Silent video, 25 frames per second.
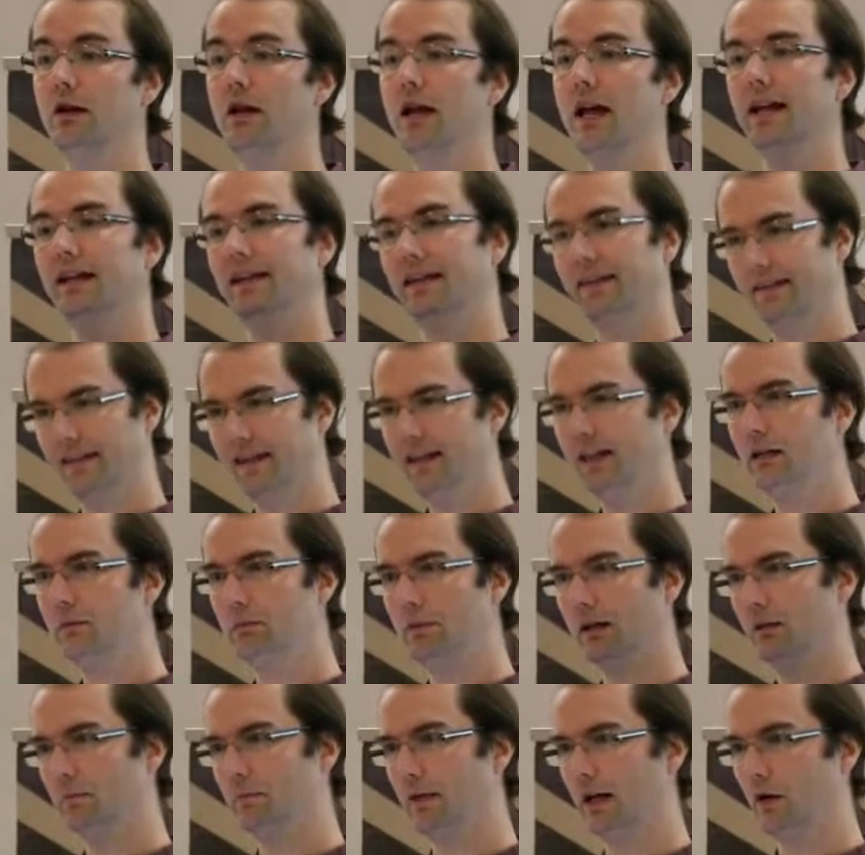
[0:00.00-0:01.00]
and to think a
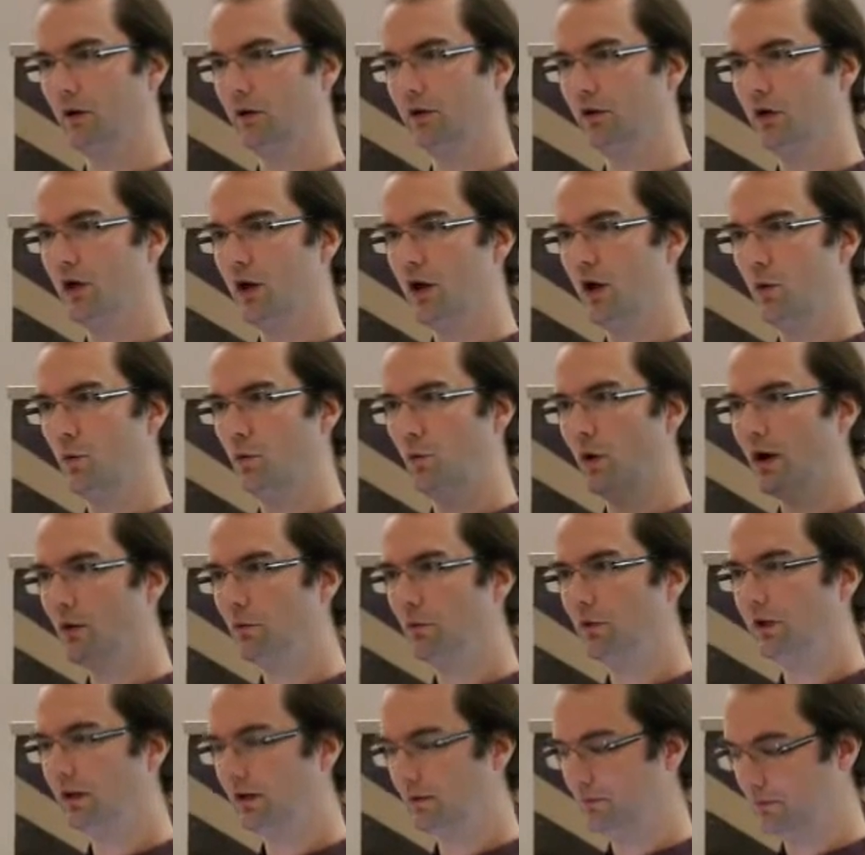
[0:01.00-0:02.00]
bit about what
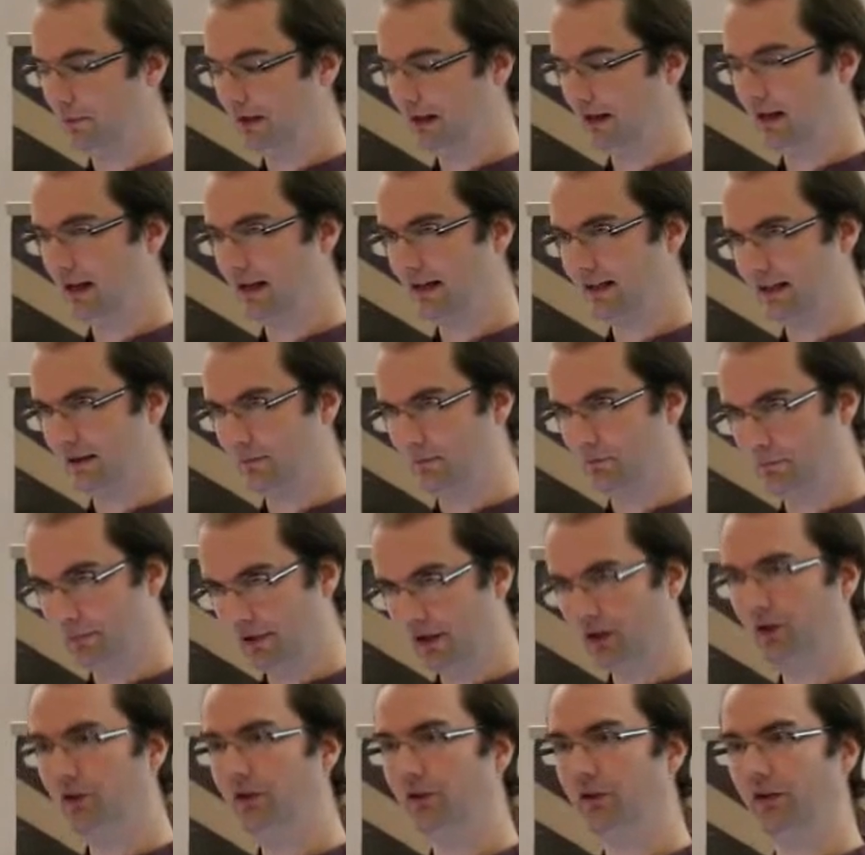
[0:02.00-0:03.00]
would it be like to
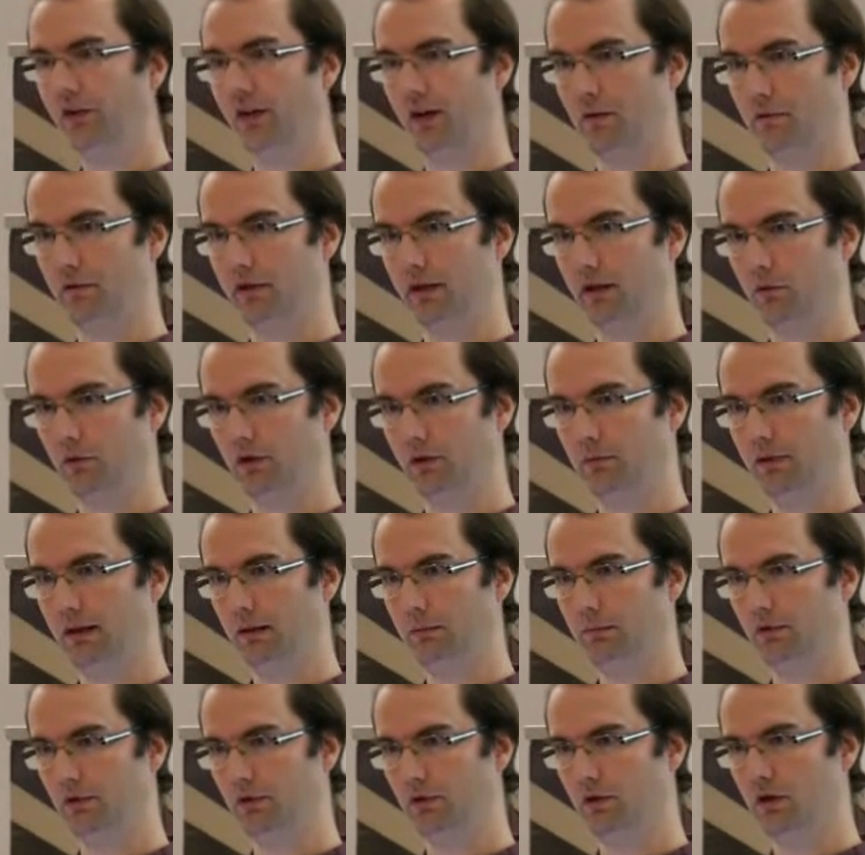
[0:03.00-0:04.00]
build something with
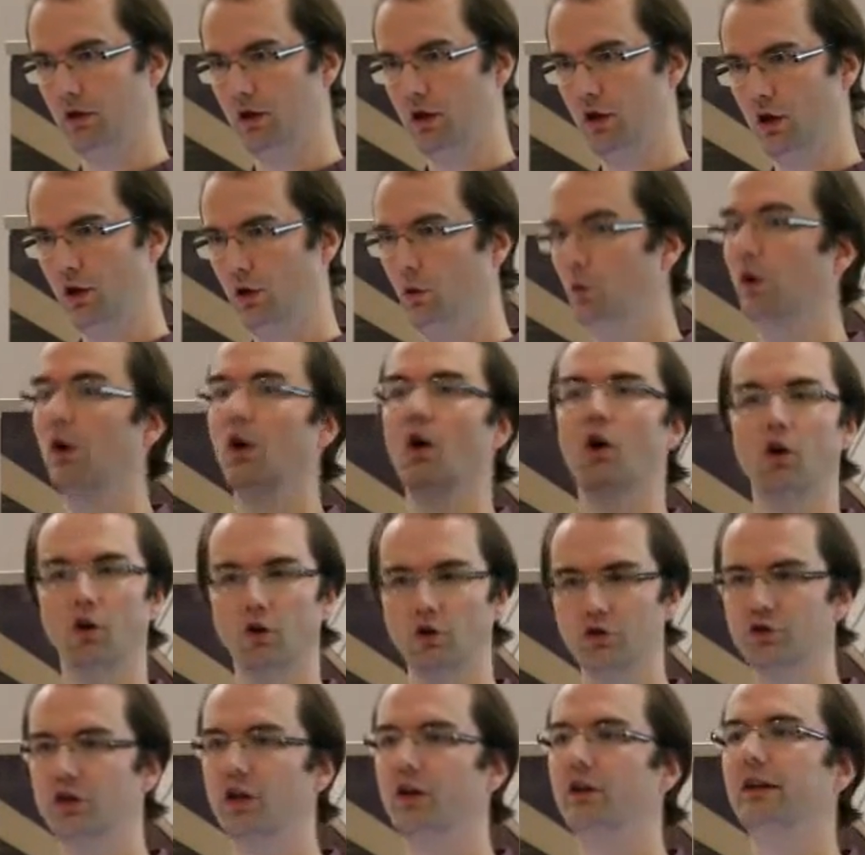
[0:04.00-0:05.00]
people who are
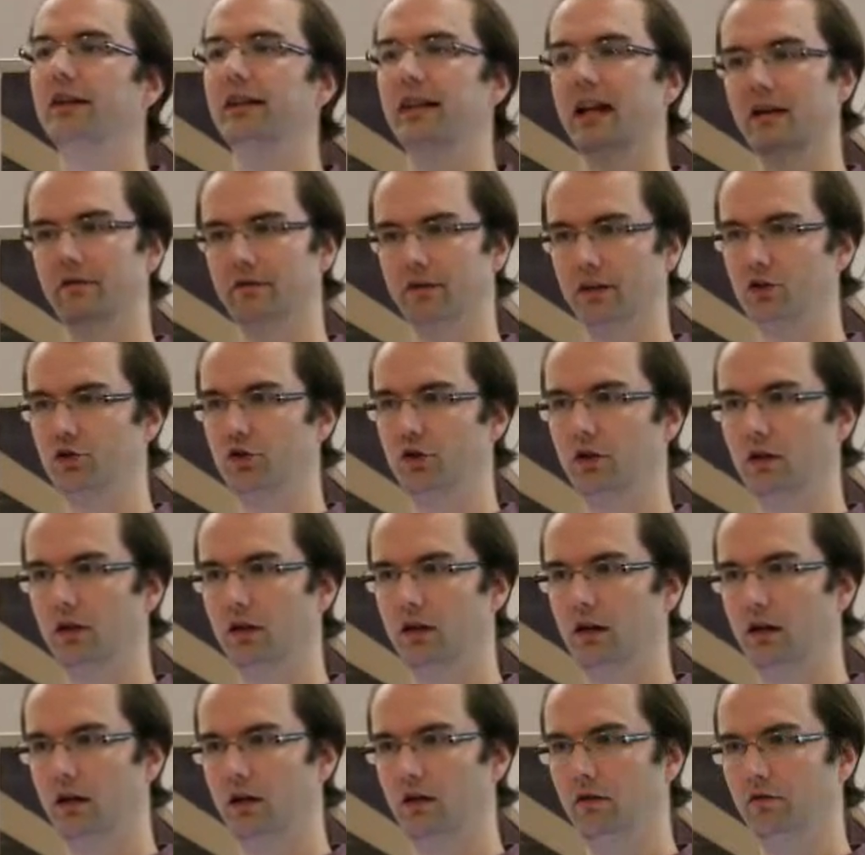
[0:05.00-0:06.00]
all sharing that vision
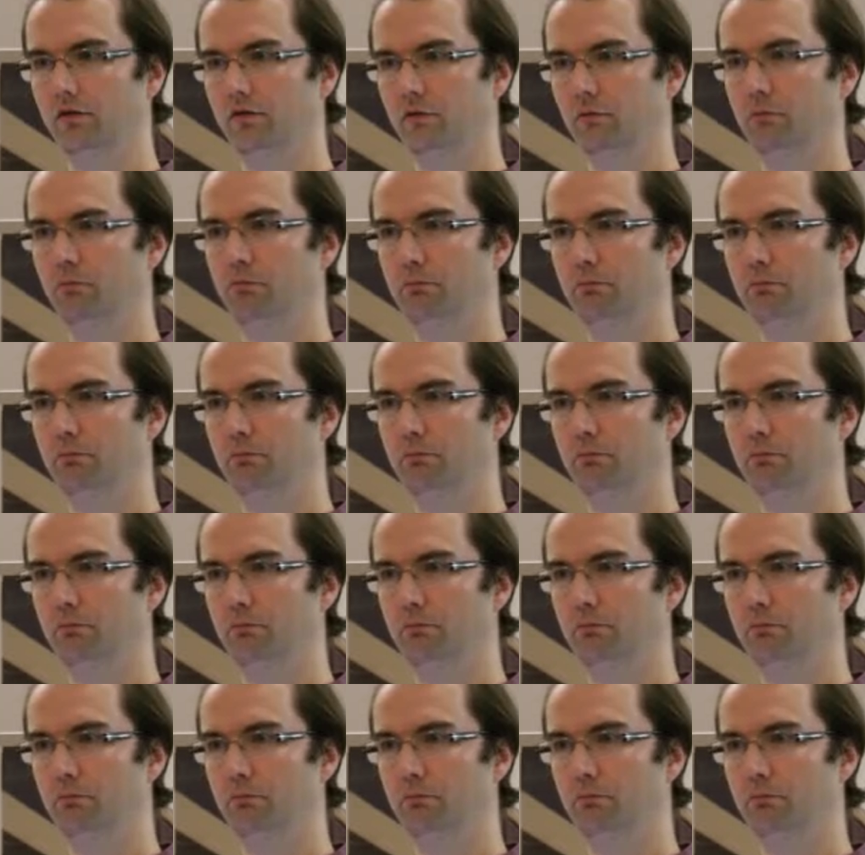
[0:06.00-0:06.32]
of